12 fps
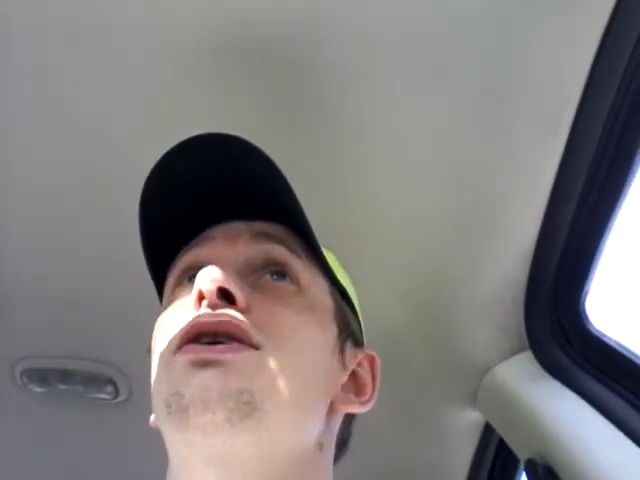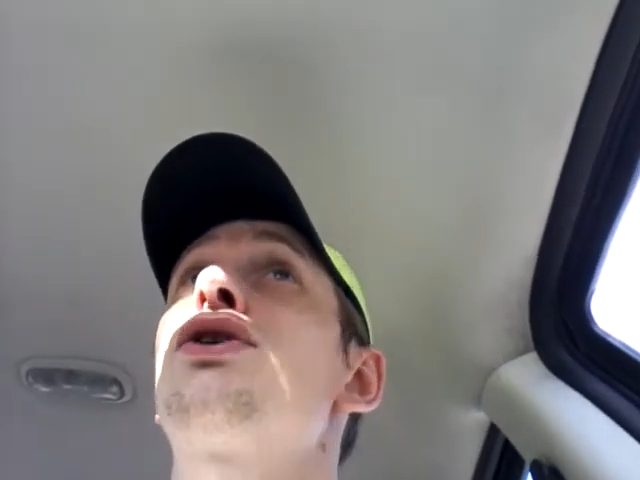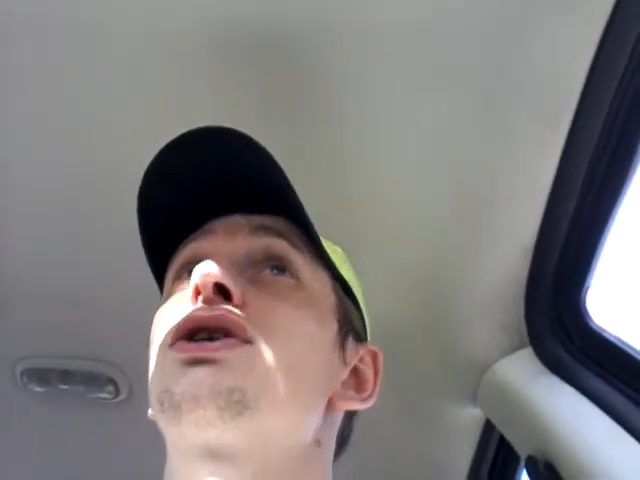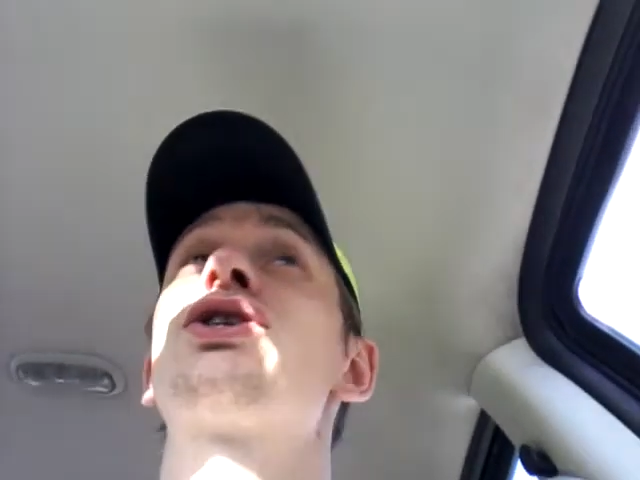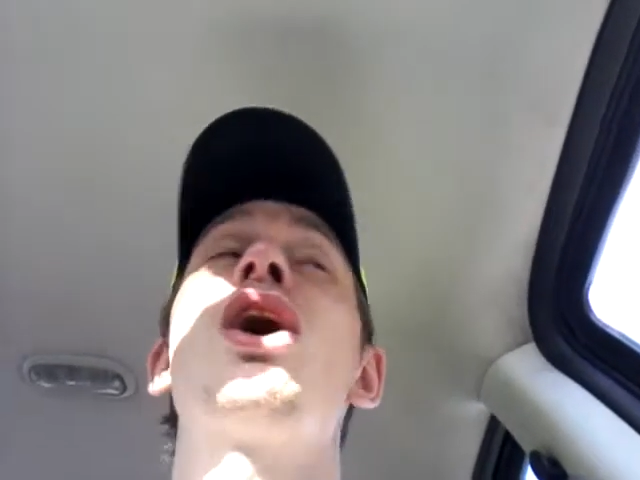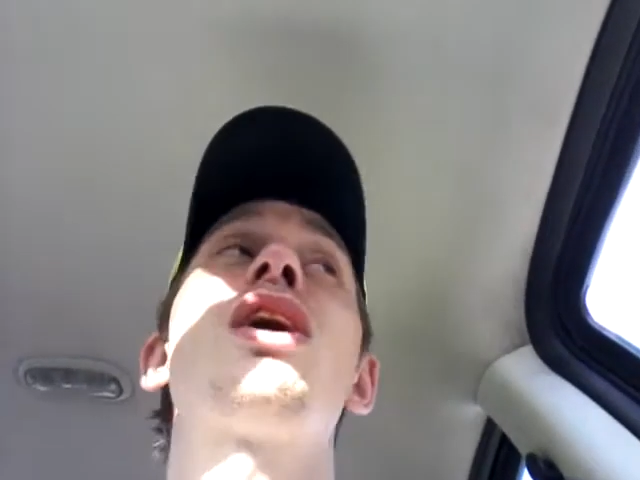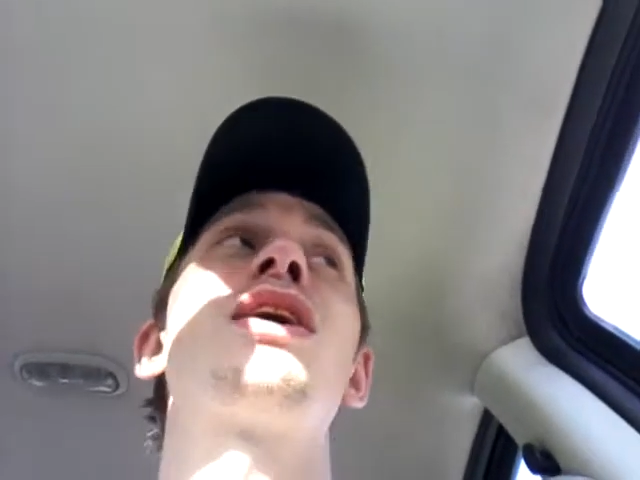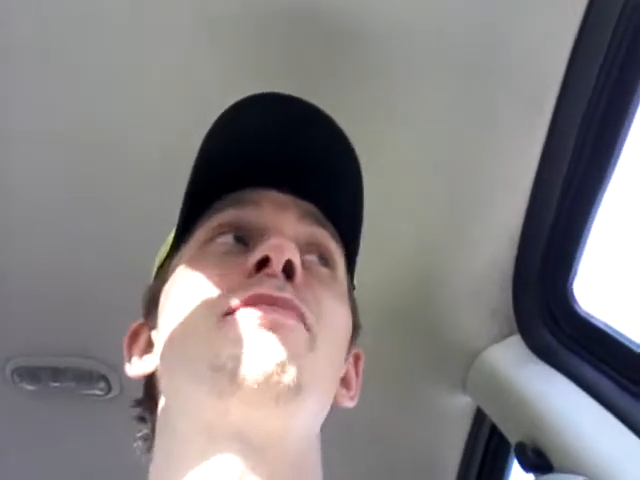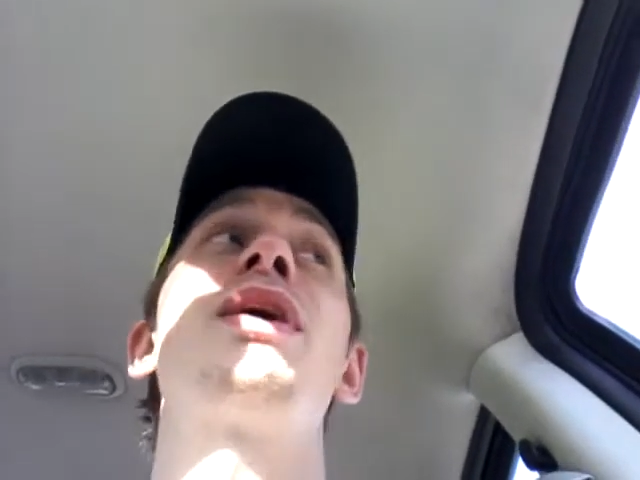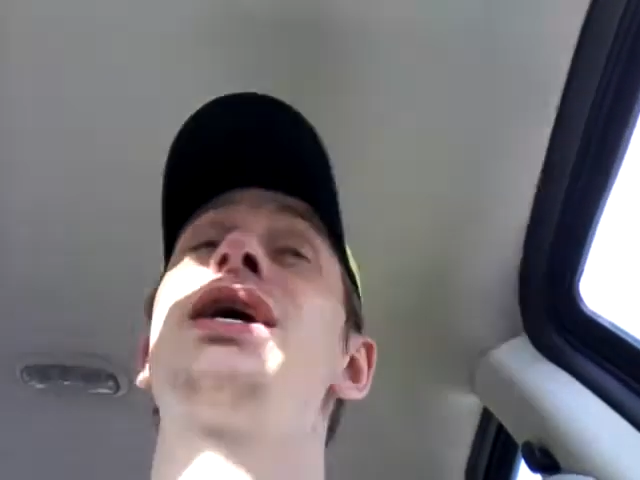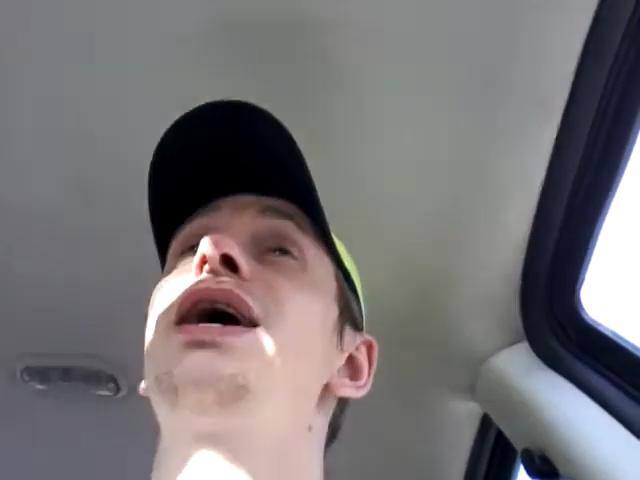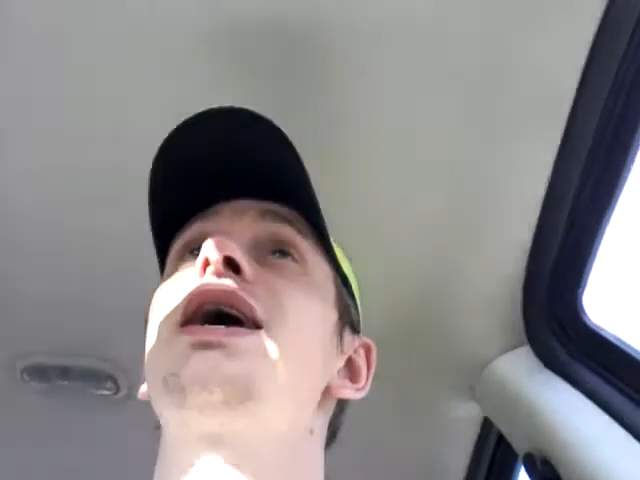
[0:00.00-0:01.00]
you can talk a
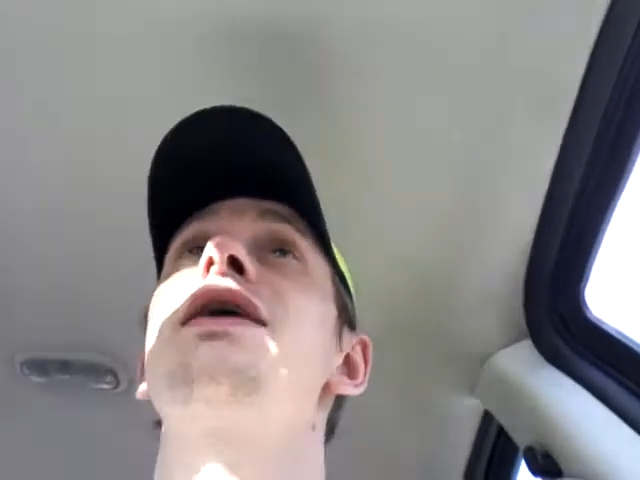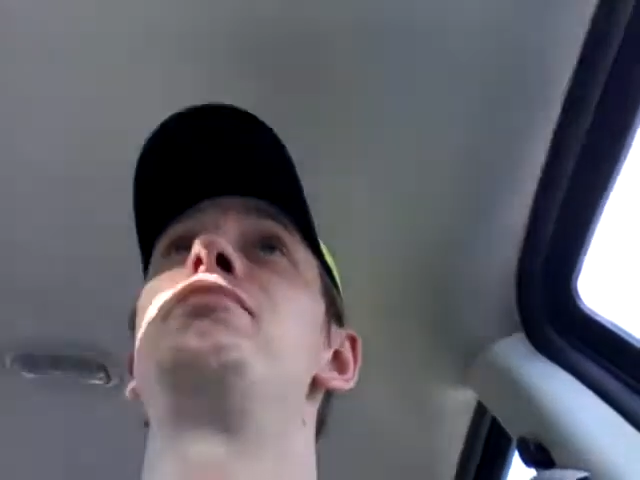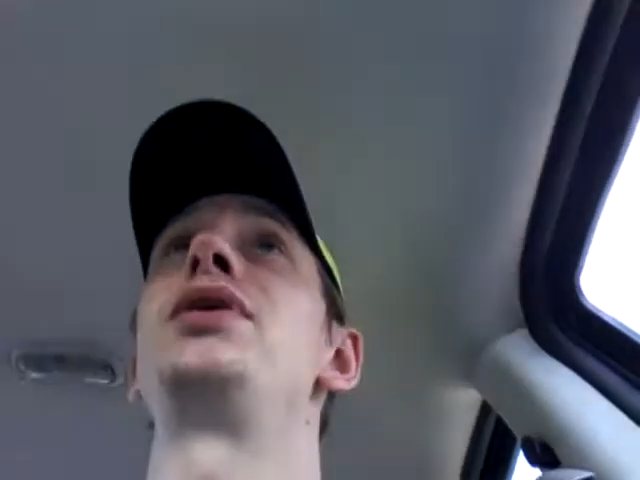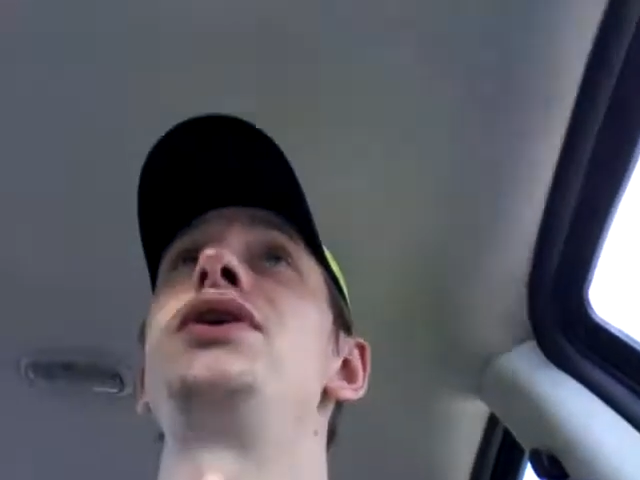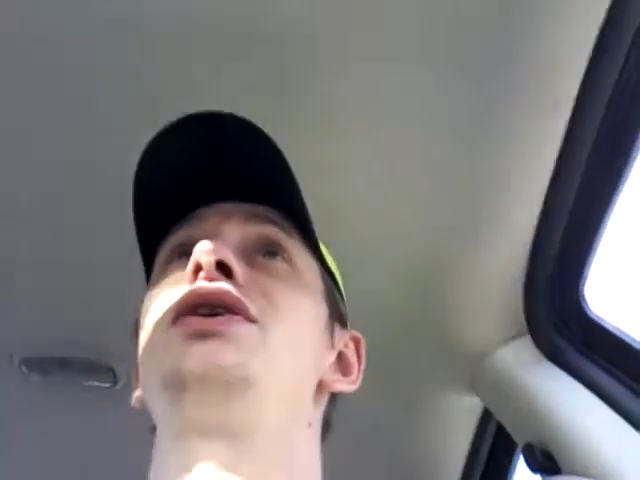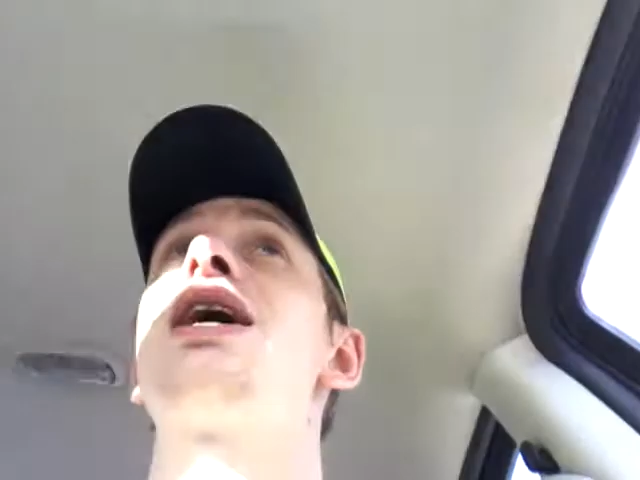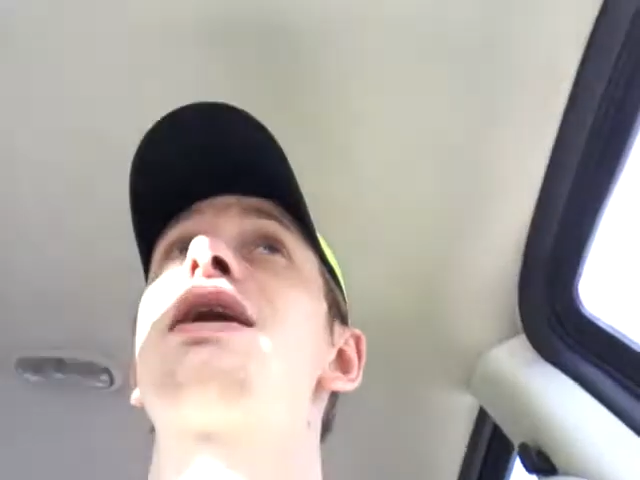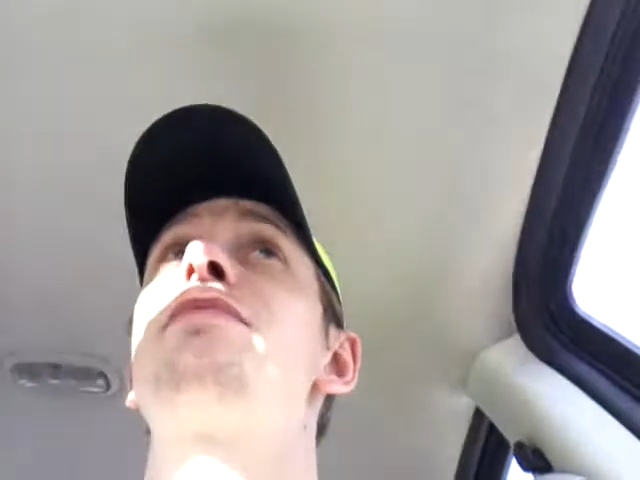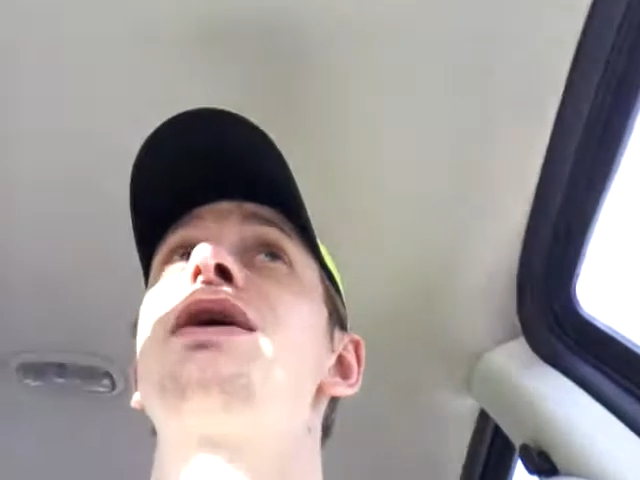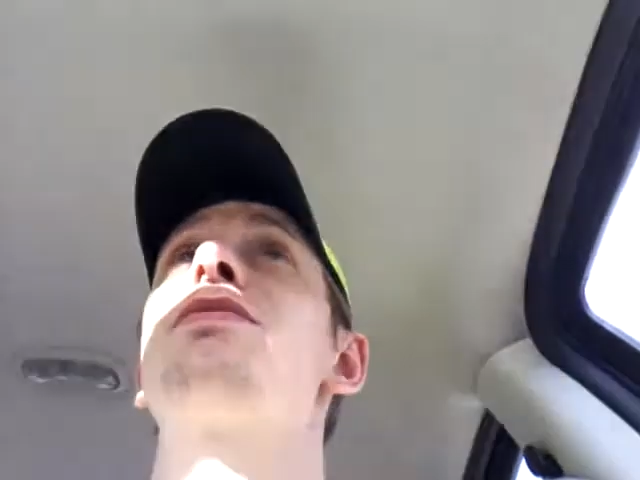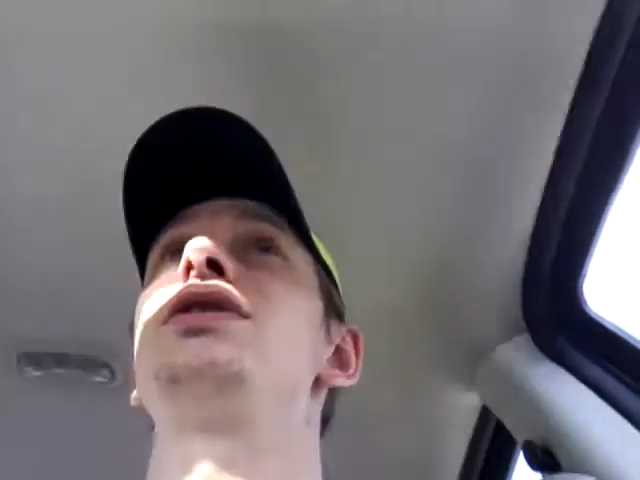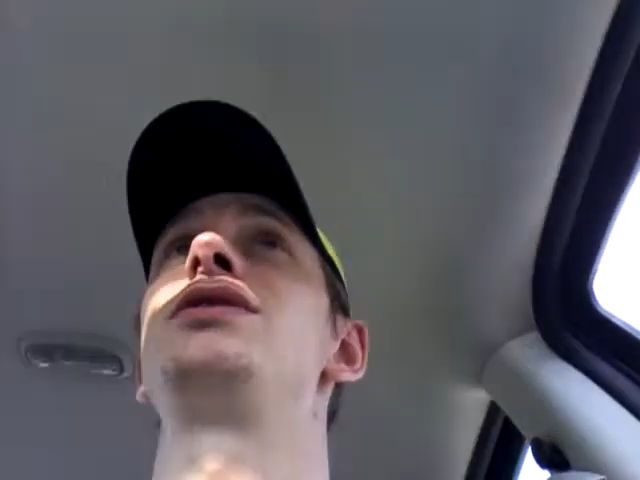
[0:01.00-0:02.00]
big game, but you got to
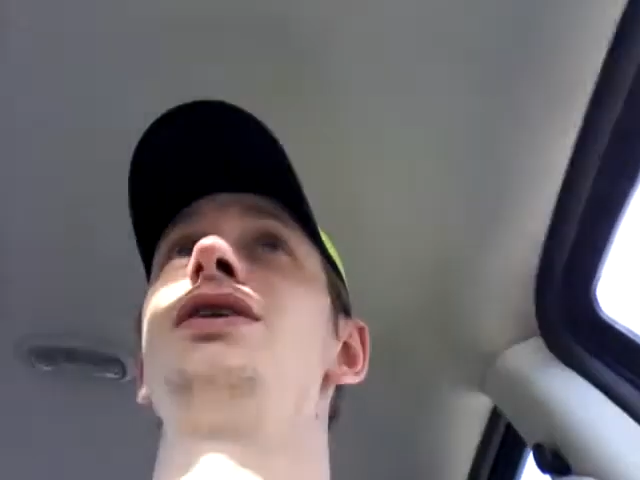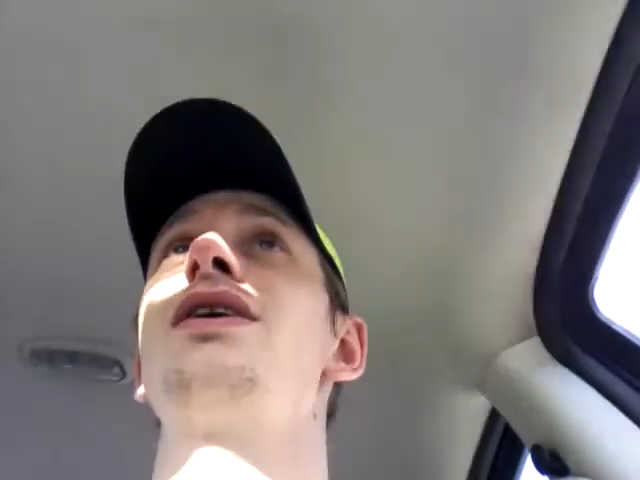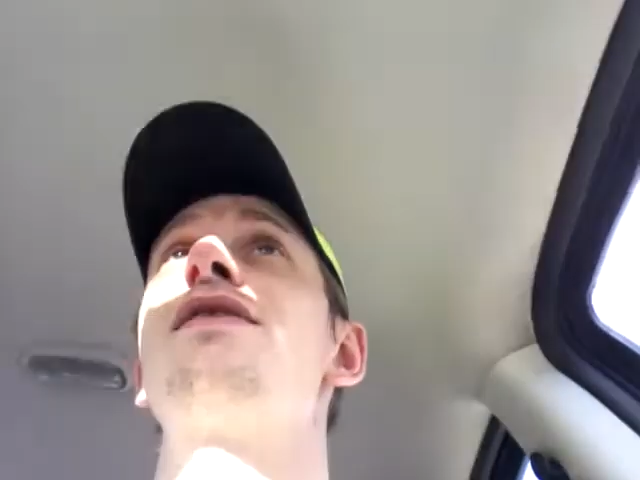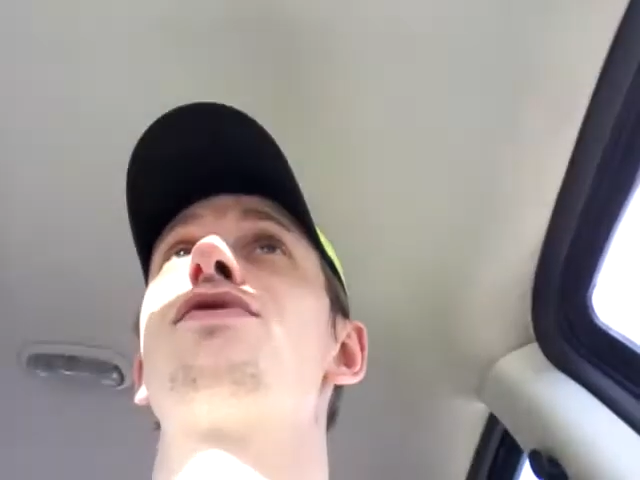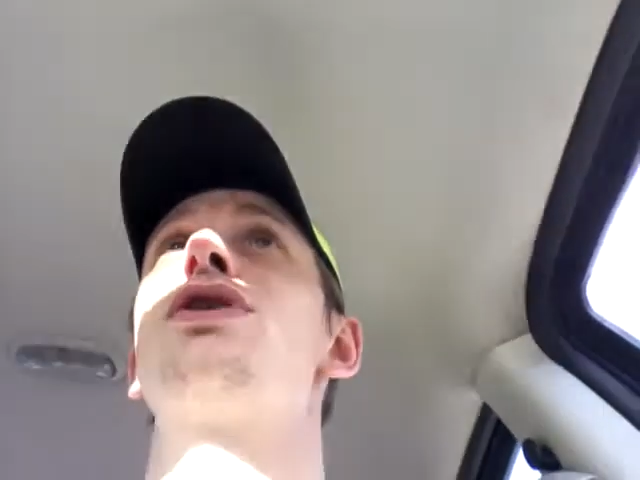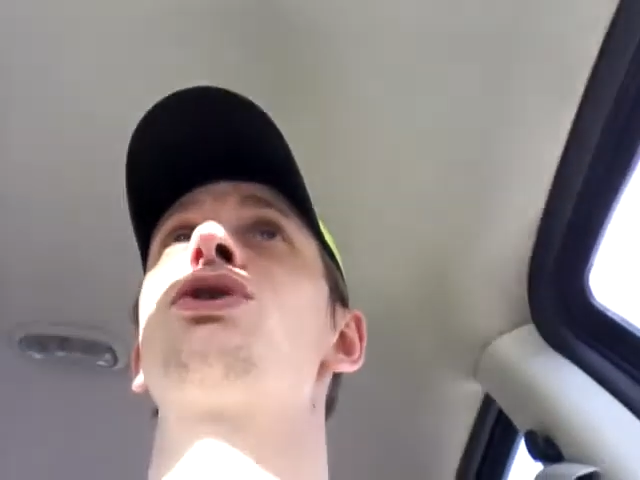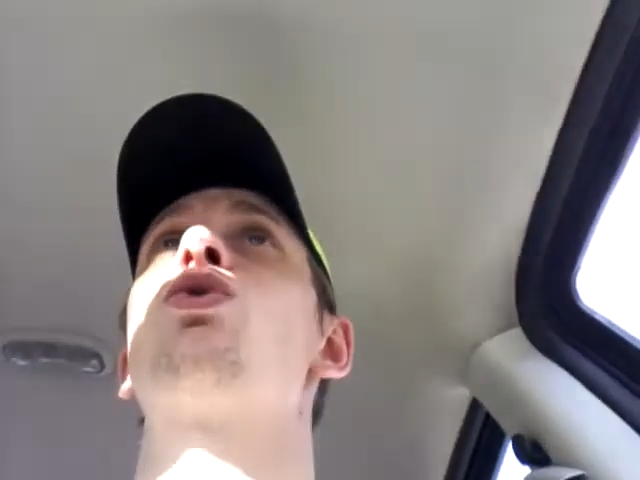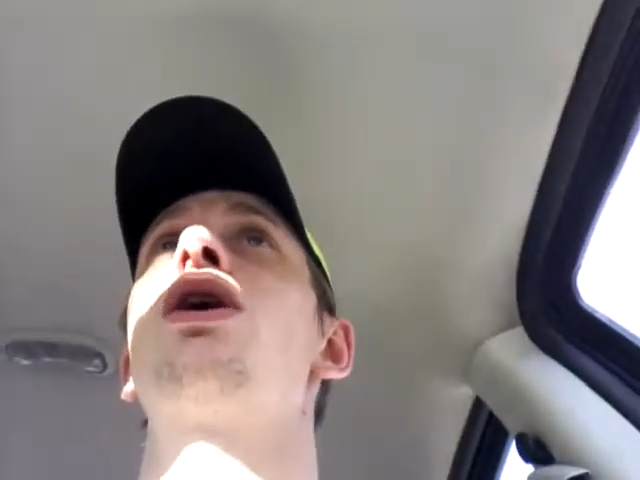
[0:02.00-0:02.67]
be able to deliver as